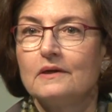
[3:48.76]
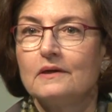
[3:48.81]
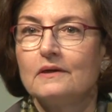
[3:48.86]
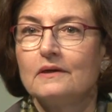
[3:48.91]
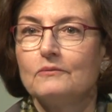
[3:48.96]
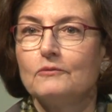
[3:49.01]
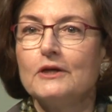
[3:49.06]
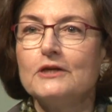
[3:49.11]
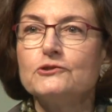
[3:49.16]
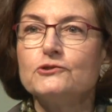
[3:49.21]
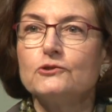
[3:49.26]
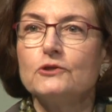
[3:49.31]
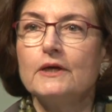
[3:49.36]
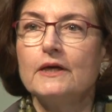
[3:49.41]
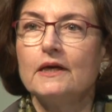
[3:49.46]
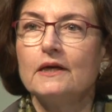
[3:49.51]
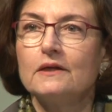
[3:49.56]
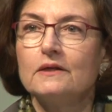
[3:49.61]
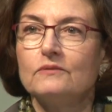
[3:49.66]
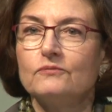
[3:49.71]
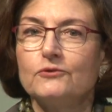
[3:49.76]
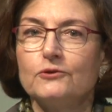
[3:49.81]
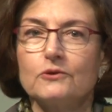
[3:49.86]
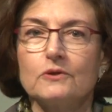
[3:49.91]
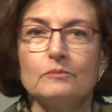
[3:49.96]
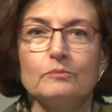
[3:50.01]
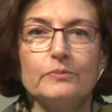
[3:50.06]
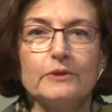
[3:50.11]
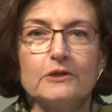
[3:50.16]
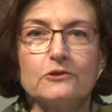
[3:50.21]
Raise your hand if you
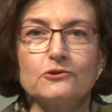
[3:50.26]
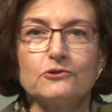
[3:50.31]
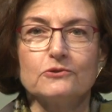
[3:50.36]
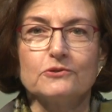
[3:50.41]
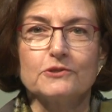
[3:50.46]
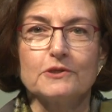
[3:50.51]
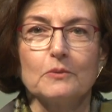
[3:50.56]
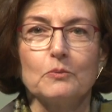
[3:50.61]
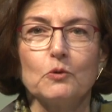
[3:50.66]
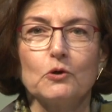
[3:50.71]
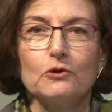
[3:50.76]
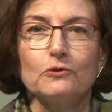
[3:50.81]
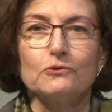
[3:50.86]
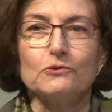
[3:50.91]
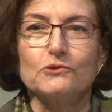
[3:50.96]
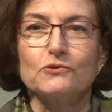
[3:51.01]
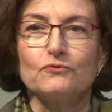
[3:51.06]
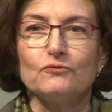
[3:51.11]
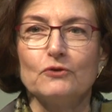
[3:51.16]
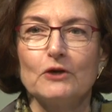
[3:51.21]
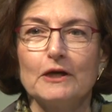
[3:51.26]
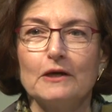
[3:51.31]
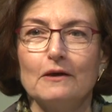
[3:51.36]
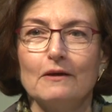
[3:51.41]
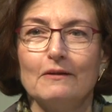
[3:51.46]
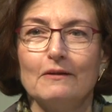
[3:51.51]
can picture someone who's frail.